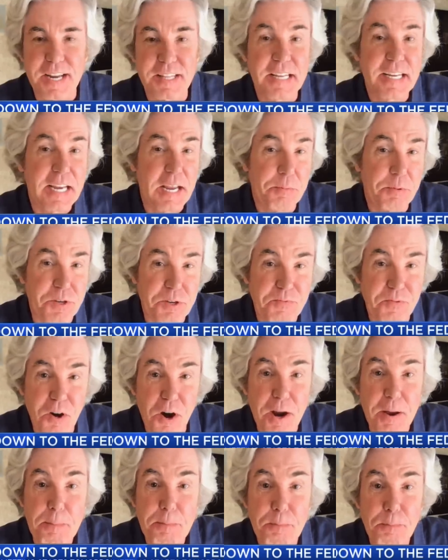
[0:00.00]
I think he was
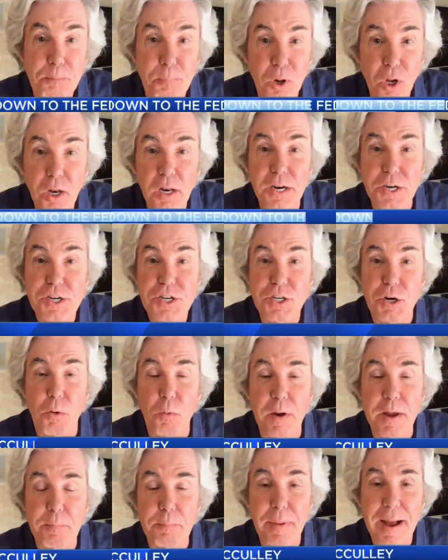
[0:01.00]
very bullish
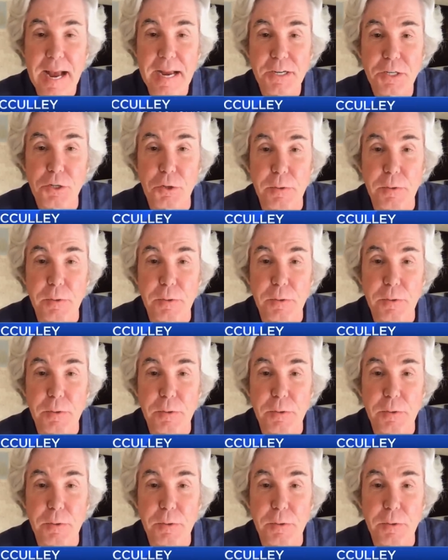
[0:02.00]
going back